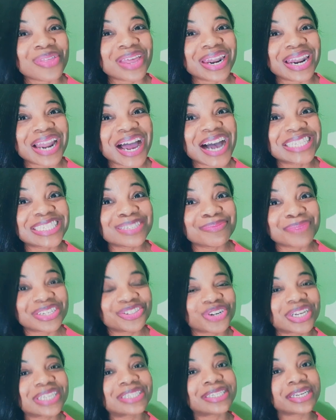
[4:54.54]
So the last
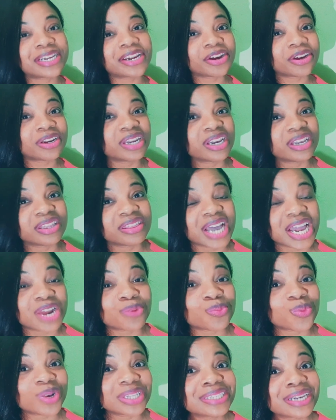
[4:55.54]
metric is hair length,
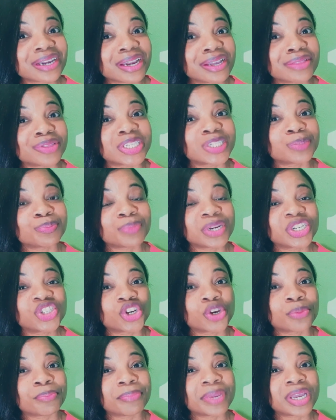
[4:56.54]
and once again this
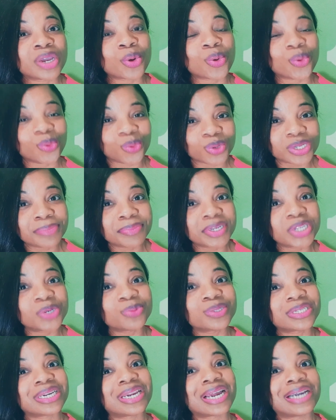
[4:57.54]
metric may only be
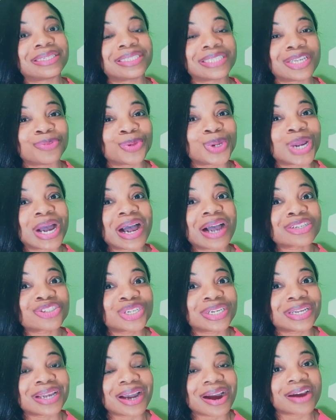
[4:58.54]
utilized if you
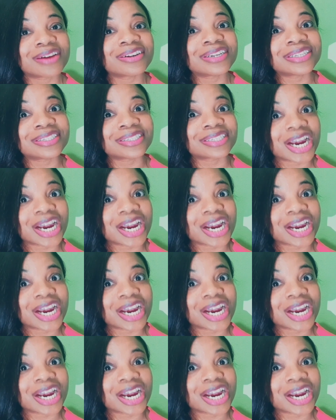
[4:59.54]
actually are